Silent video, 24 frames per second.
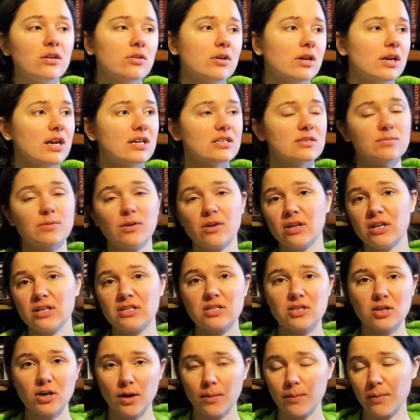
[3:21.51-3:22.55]
You can ask me on
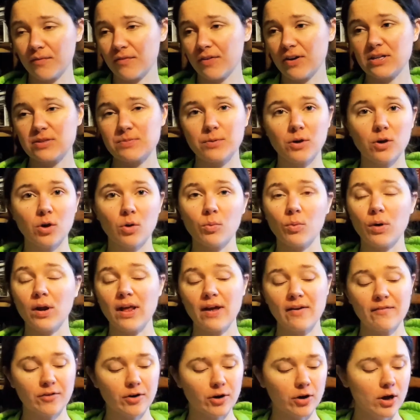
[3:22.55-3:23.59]
Instagram or Facebook or
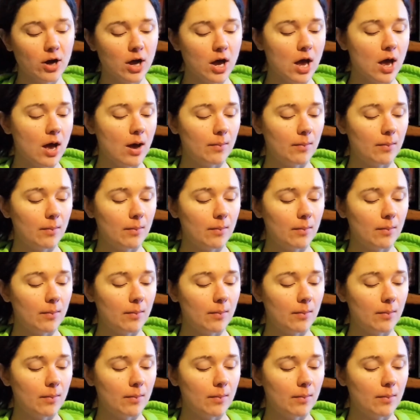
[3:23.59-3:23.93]
whatever.